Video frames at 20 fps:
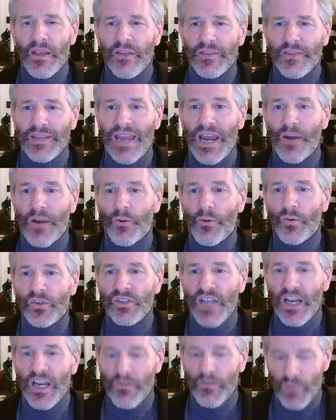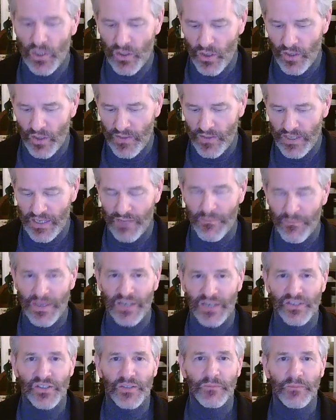The arrow sign, we call that in
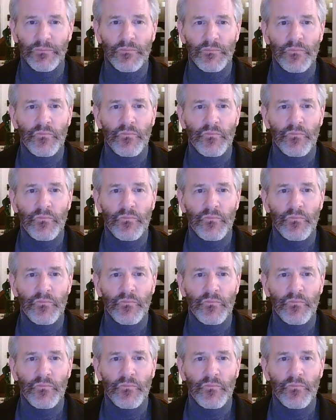medicine.